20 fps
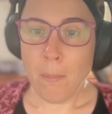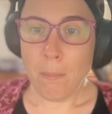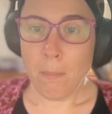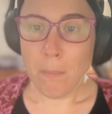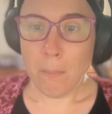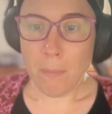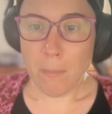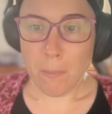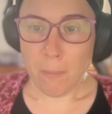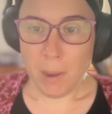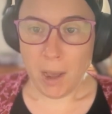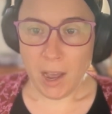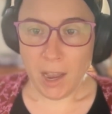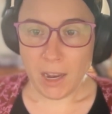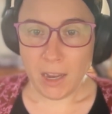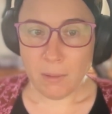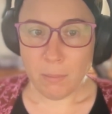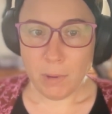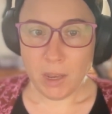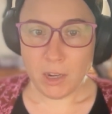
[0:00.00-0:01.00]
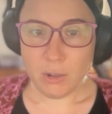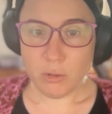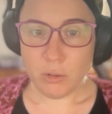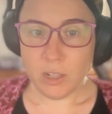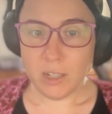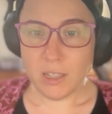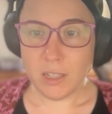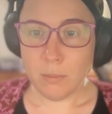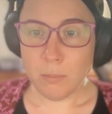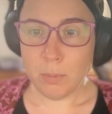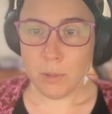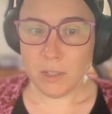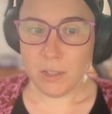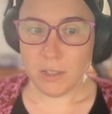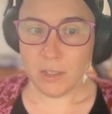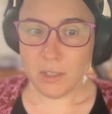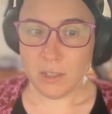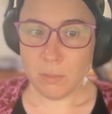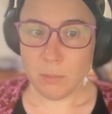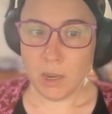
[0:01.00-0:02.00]
market metrics and
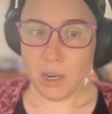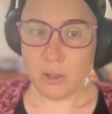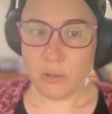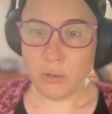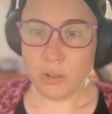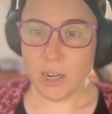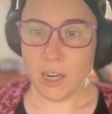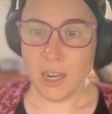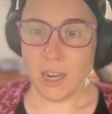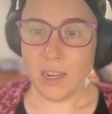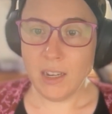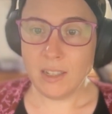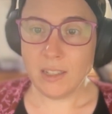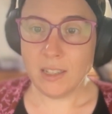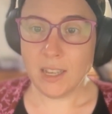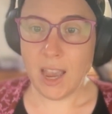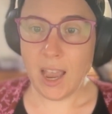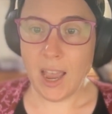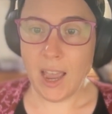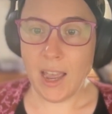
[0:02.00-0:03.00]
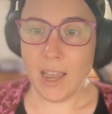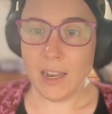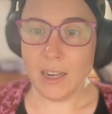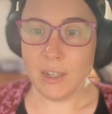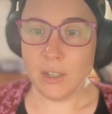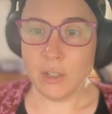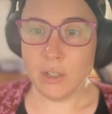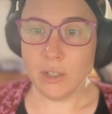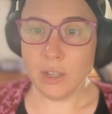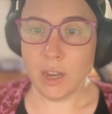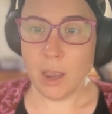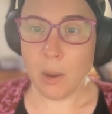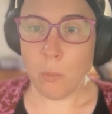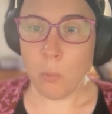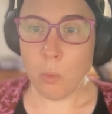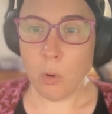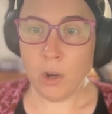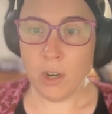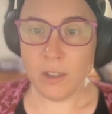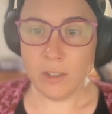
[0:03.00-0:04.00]
business metrics and
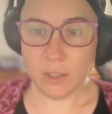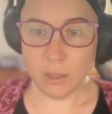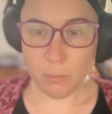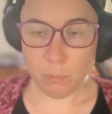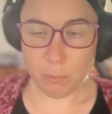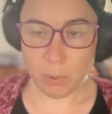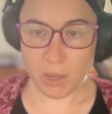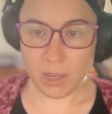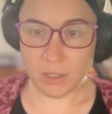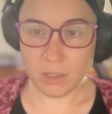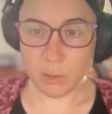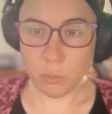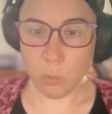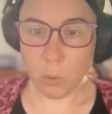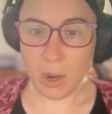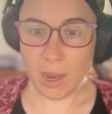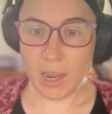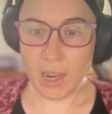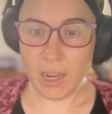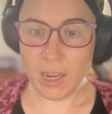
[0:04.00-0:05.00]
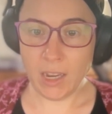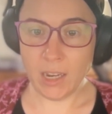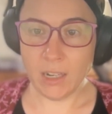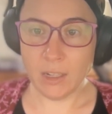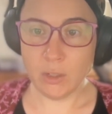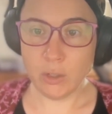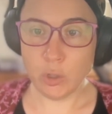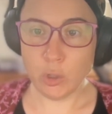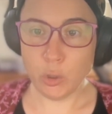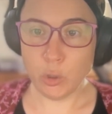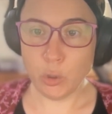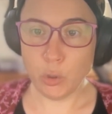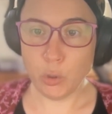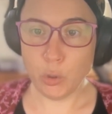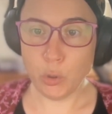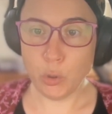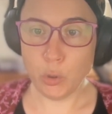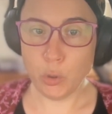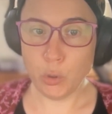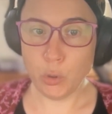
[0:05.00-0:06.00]
what is the best way
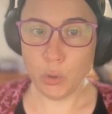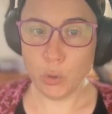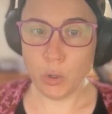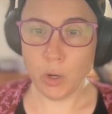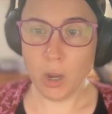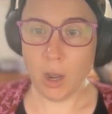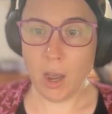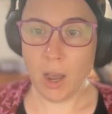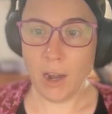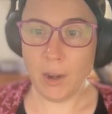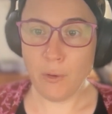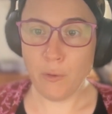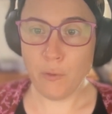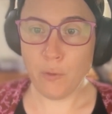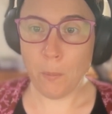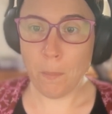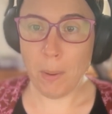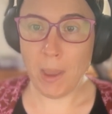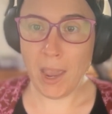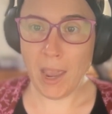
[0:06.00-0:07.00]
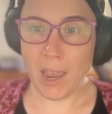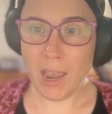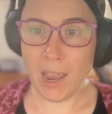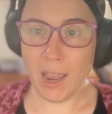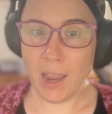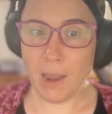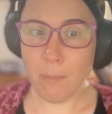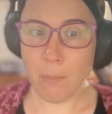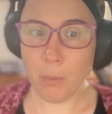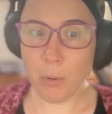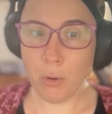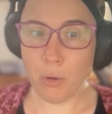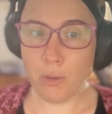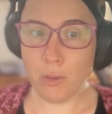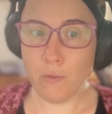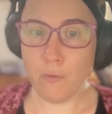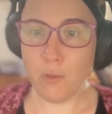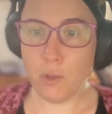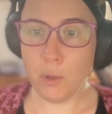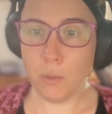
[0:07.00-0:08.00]
to kind of pair
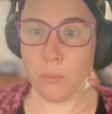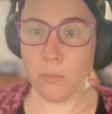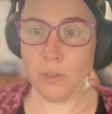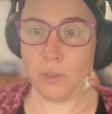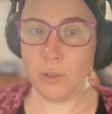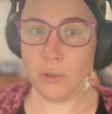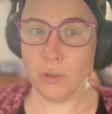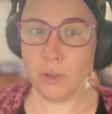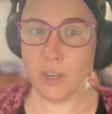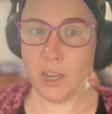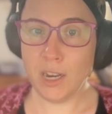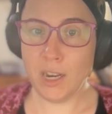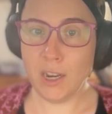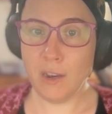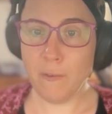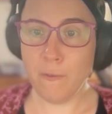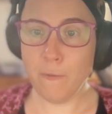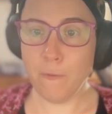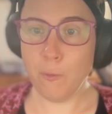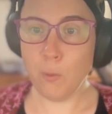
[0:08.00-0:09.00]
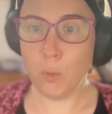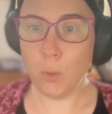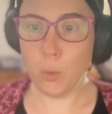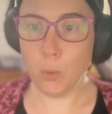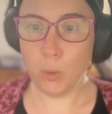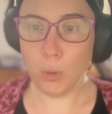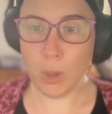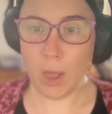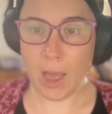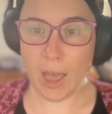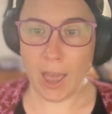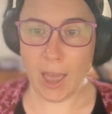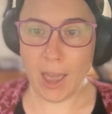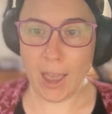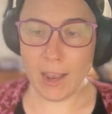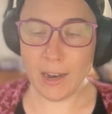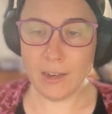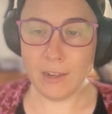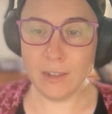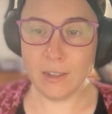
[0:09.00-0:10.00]
both of them so you're getting a full
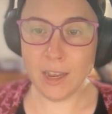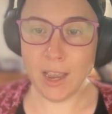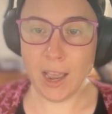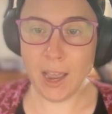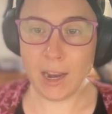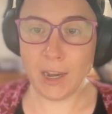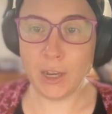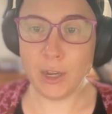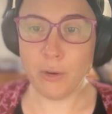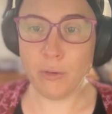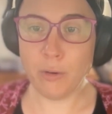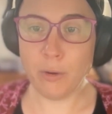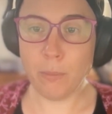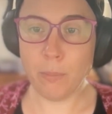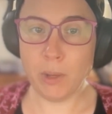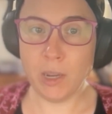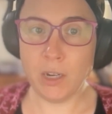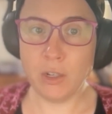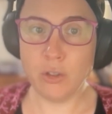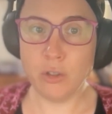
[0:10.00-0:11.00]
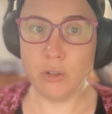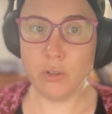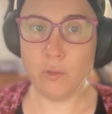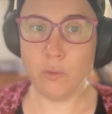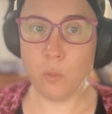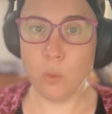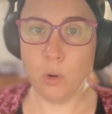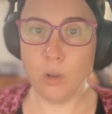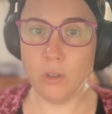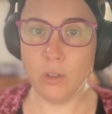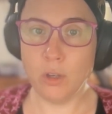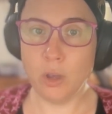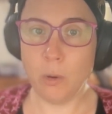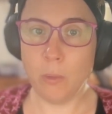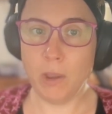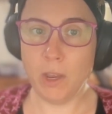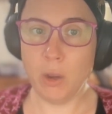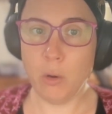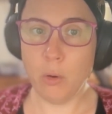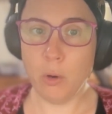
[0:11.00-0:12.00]
and accurate picture of what's
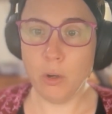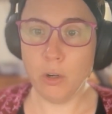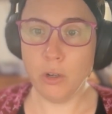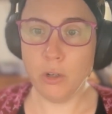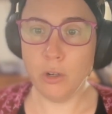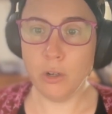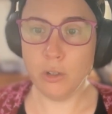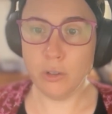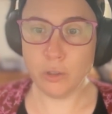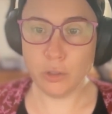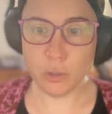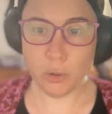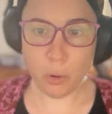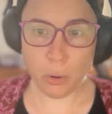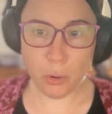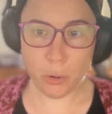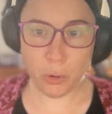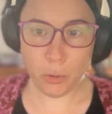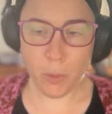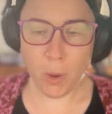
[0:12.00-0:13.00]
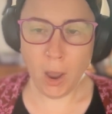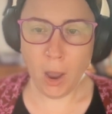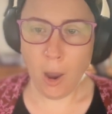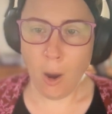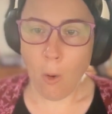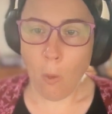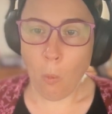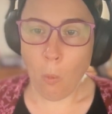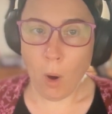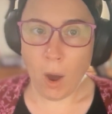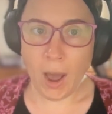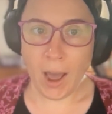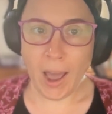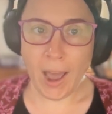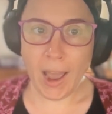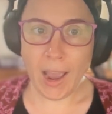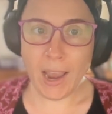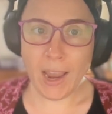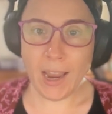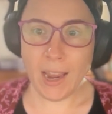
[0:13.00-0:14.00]
going on. So
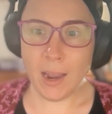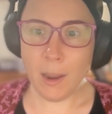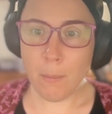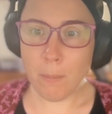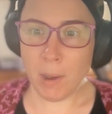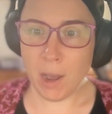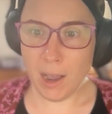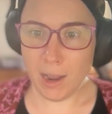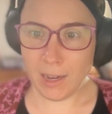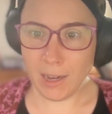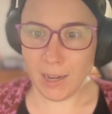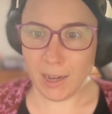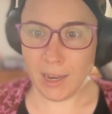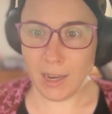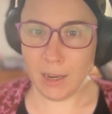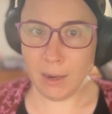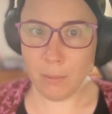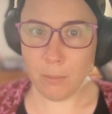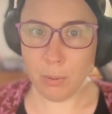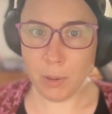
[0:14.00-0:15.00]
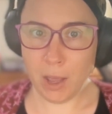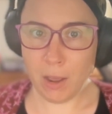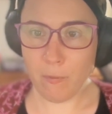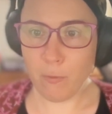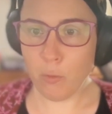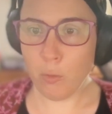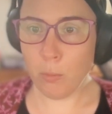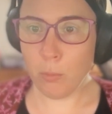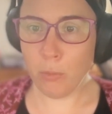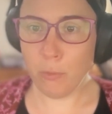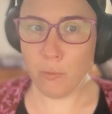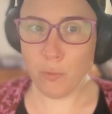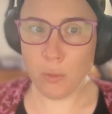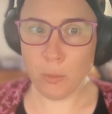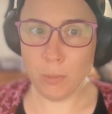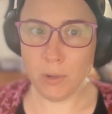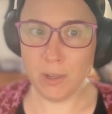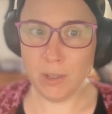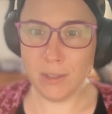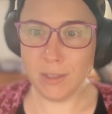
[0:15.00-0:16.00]
why marketing platform
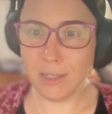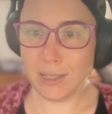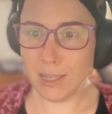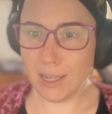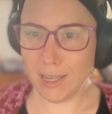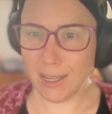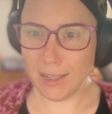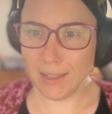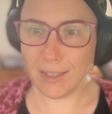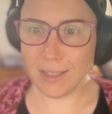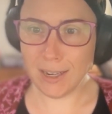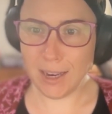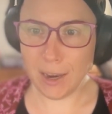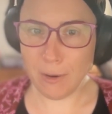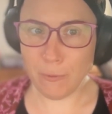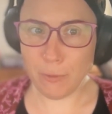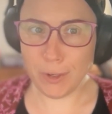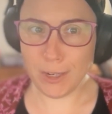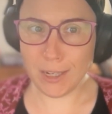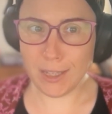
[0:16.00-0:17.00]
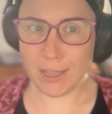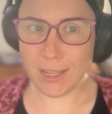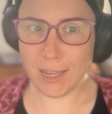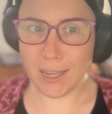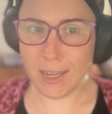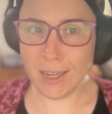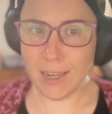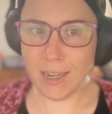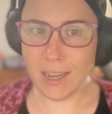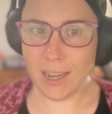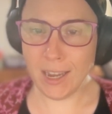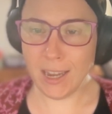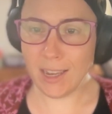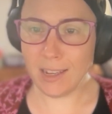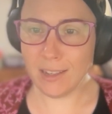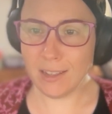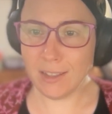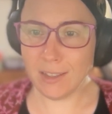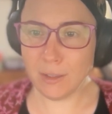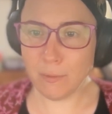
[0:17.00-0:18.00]
performance isn't everything
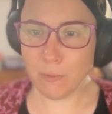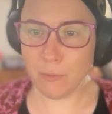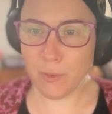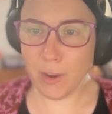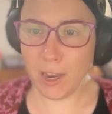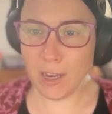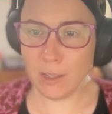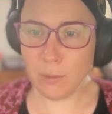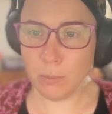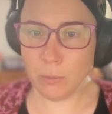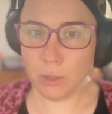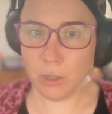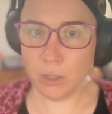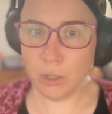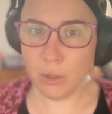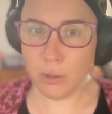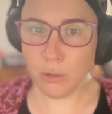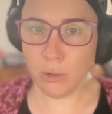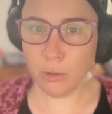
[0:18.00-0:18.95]
is Facebook and